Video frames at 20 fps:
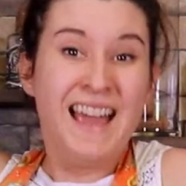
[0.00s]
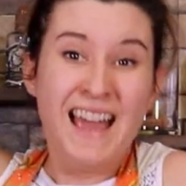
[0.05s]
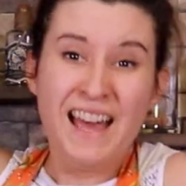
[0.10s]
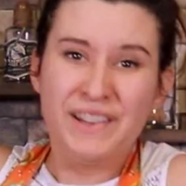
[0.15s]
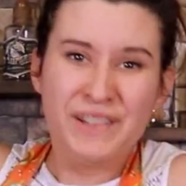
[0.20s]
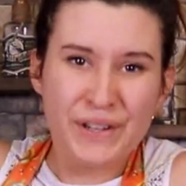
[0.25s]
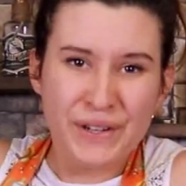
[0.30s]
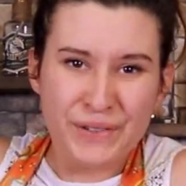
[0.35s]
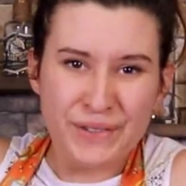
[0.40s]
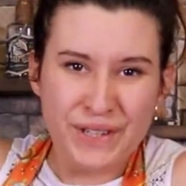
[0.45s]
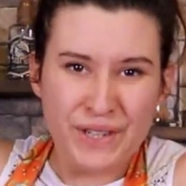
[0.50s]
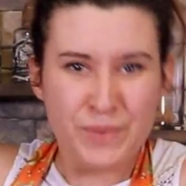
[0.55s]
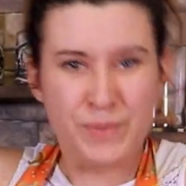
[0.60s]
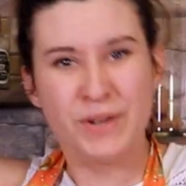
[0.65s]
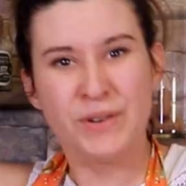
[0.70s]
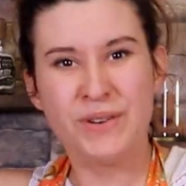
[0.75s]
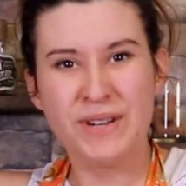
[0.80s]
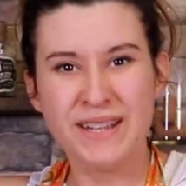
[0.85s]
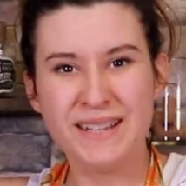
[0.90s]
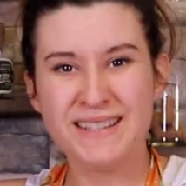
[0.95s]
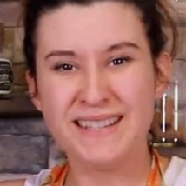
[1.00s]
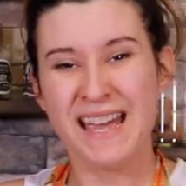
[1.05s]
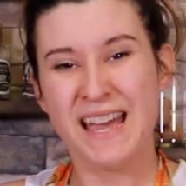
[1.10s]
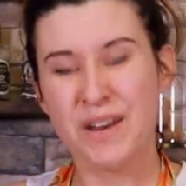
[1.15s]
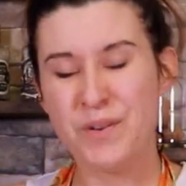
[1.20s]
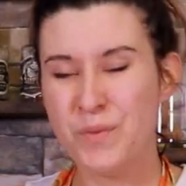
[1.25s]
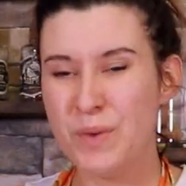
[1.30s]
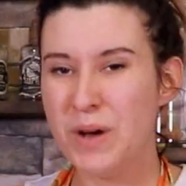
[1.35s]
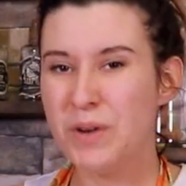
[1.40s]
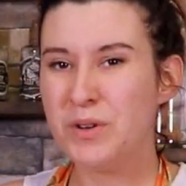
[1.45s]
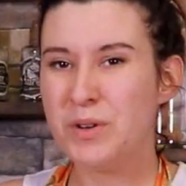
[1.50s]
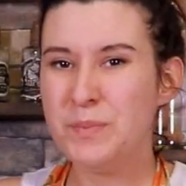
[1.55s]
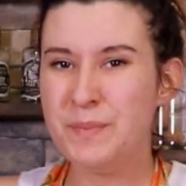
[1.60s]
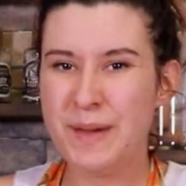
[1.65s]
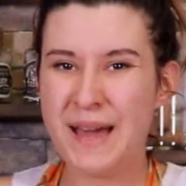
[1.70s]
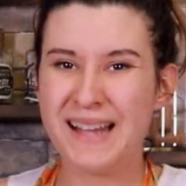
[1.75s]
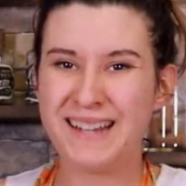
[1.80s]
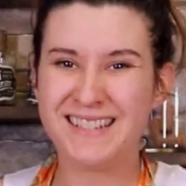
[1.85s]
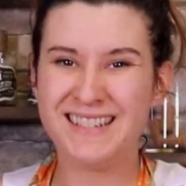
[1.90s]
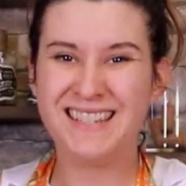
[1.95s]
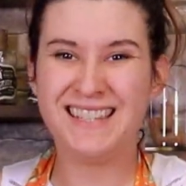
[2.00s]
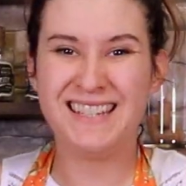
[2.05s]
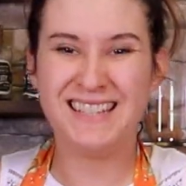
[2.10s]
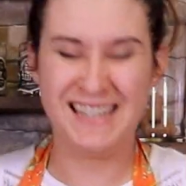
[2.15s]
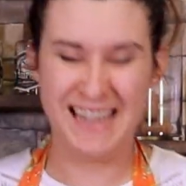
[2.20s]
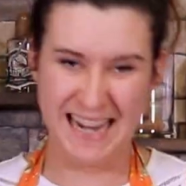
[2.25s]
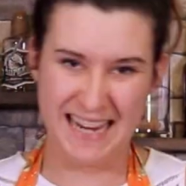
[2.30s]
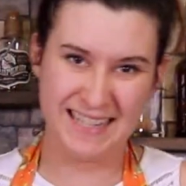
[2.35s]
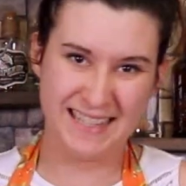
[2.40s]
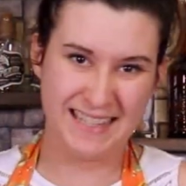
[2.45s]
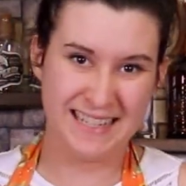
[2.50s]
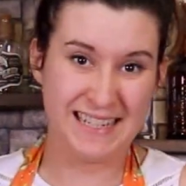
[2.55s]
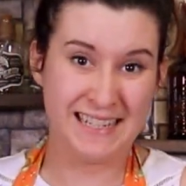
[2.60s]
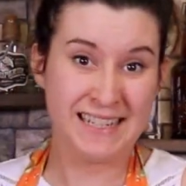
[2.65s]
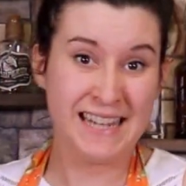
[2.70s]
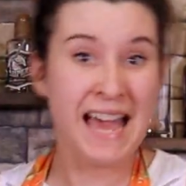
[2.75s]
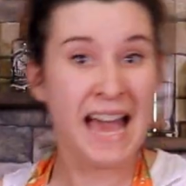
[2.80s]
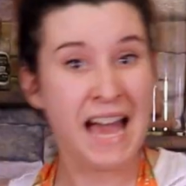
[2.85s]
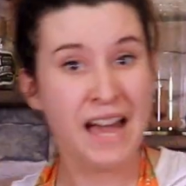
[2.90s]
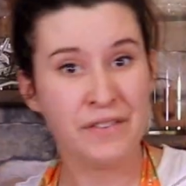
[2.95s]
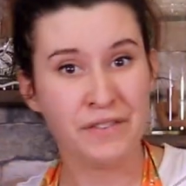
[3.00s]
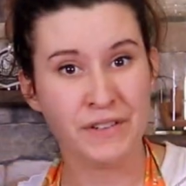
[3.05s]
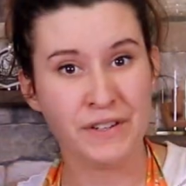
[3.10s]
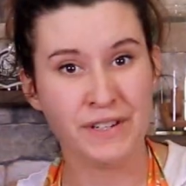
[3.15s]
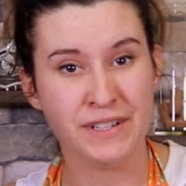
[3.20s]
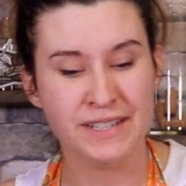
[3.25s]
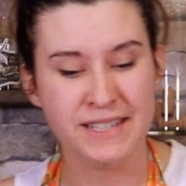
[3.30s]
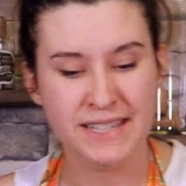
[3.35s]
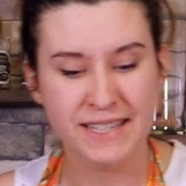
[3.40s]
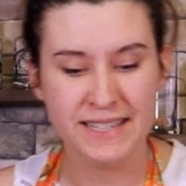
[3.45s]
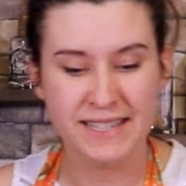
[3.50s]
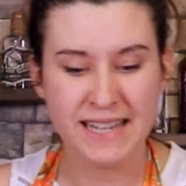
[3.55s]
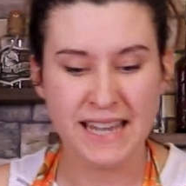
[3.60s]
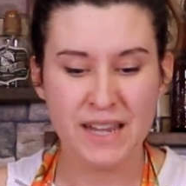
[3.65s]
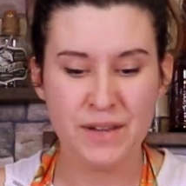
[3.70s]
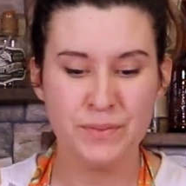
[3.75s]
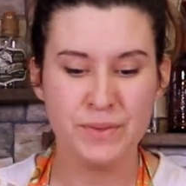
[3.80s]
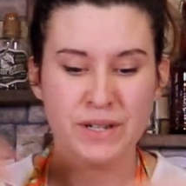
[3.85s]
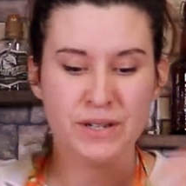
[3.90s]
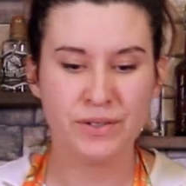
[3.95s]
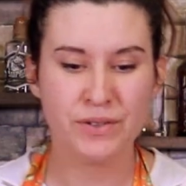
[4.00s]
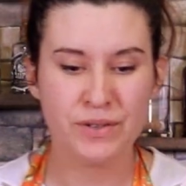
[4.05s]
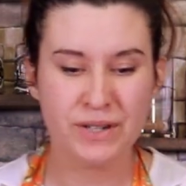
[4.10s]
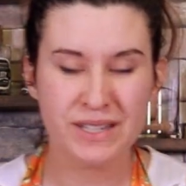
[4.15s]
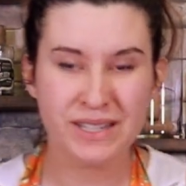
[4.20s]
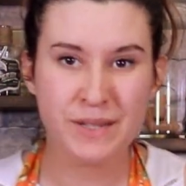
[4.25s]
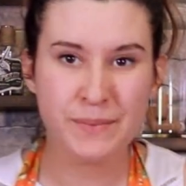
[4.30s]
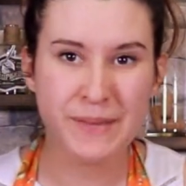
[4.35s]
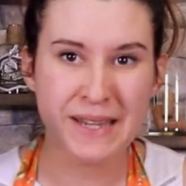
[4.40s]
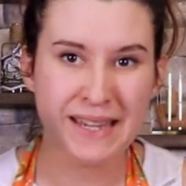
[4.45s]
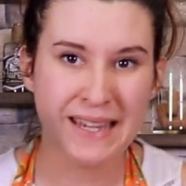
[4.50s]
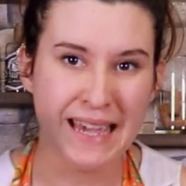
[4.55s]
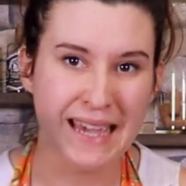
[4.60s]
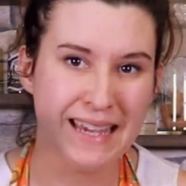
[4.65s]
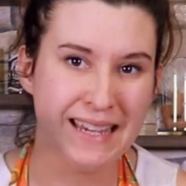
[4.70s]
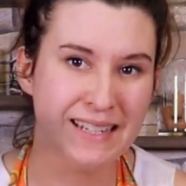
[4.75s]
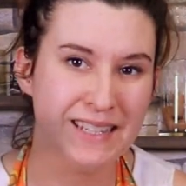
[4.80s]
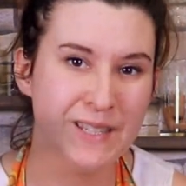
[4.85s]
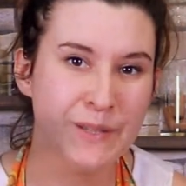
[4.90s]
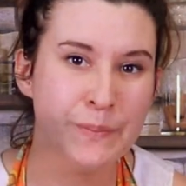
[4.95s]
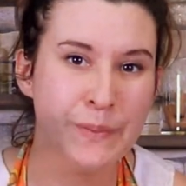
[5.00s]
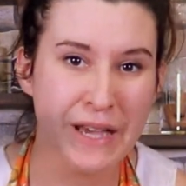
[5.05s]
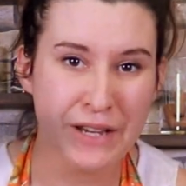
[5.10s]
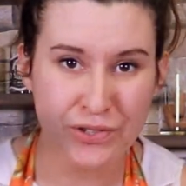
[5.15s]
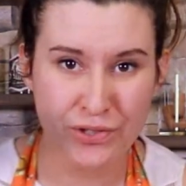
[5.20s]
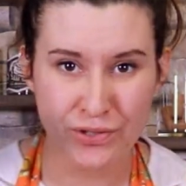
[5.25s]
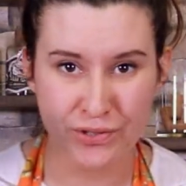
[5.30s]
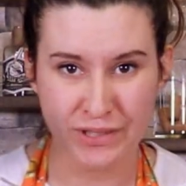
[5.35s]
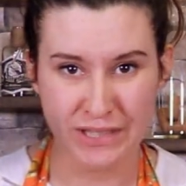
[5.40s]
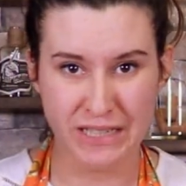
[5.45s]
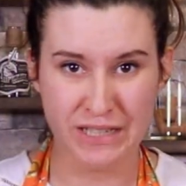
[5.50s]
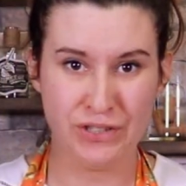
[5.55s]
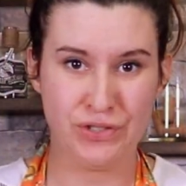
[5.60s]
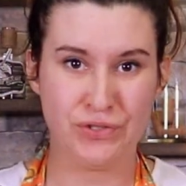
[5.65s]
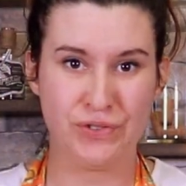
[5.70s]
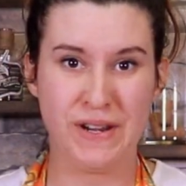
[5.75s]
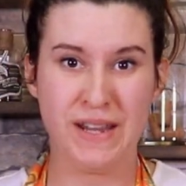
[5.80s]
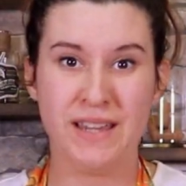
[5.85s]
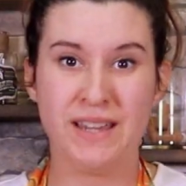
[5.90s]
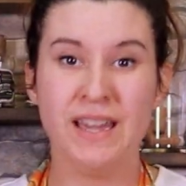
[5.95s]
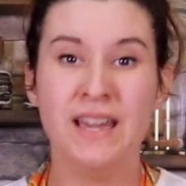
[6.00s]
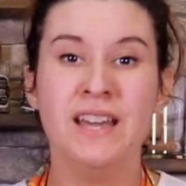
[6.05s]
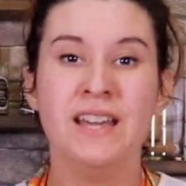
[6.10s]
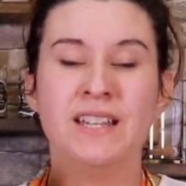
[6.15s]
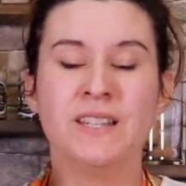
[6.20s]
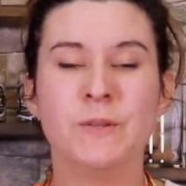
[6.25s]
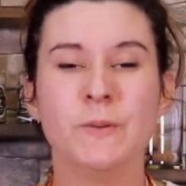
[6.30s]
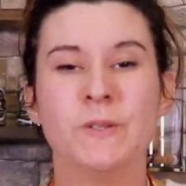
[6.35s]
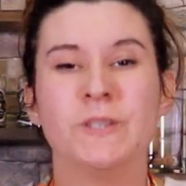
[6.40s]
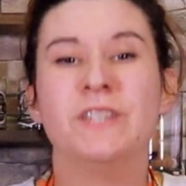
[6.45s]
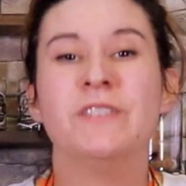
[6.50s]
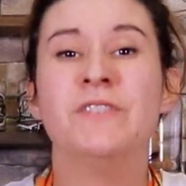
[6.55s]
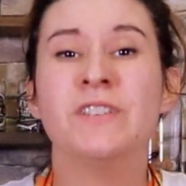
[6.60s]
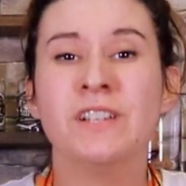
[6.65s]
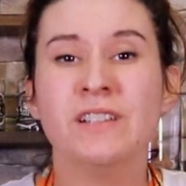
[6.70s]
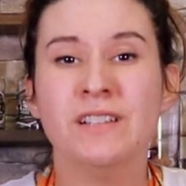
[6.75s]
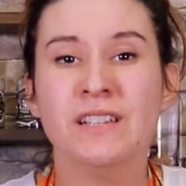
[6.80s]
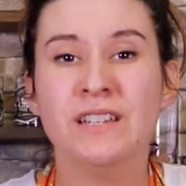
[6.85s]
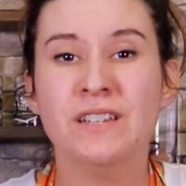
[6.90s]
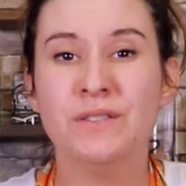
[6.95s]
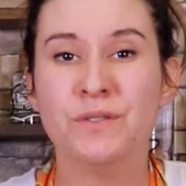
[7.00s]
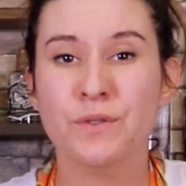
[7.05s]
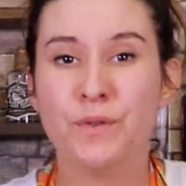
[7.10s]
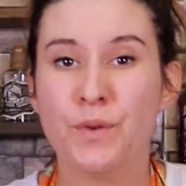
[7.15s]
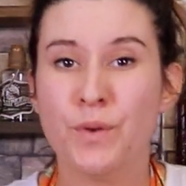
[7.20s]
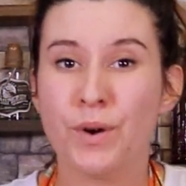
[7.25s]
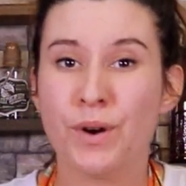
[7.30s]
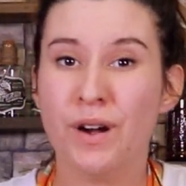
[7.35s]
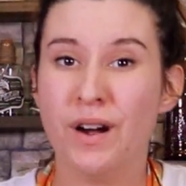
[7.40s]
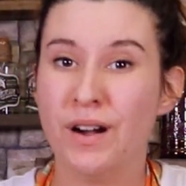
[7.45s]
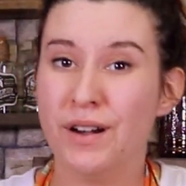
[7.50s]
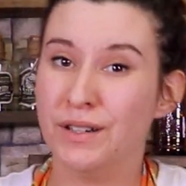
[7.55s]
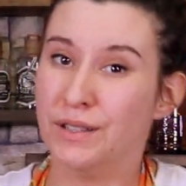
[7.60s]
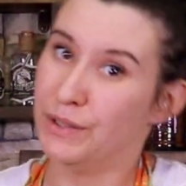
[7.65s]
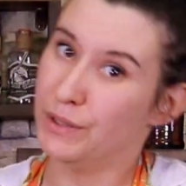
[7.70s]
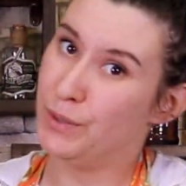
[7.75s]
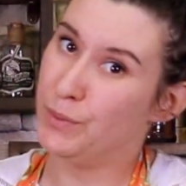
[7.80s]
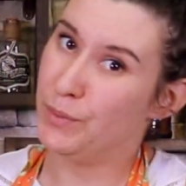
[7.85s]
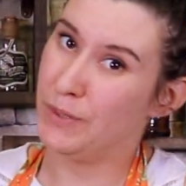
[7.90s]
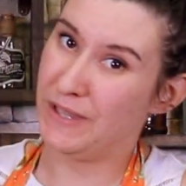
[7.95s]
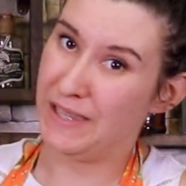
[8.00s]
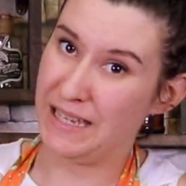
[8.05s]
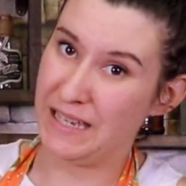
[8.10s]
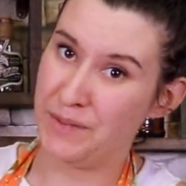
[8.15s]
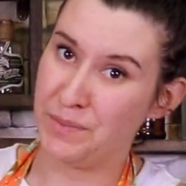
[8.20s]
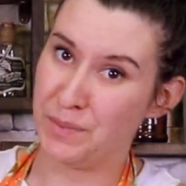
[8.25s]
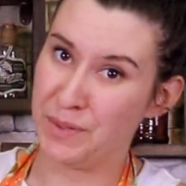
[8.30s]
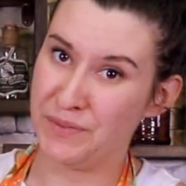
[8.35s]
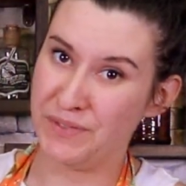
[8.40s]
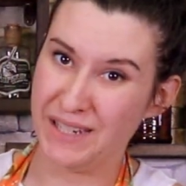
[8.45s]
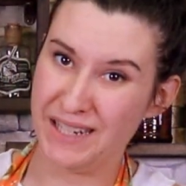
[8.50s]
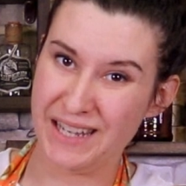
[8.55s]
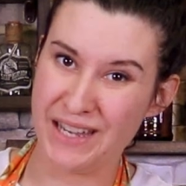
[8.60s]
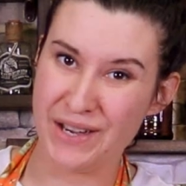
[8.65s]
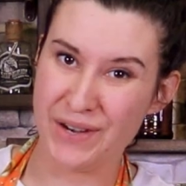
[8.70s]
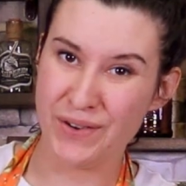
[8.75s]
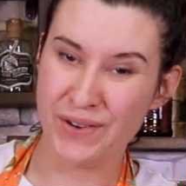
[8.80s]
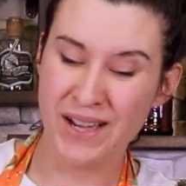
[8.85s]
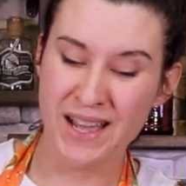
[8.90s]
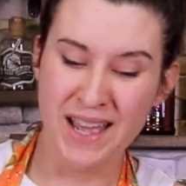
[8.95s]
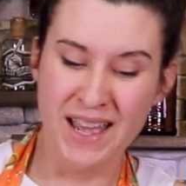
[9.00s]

Hello humanoids, and welcome back to the Tasty Tavern. Today we are going to make a specialty drink specifically for our loot themed video.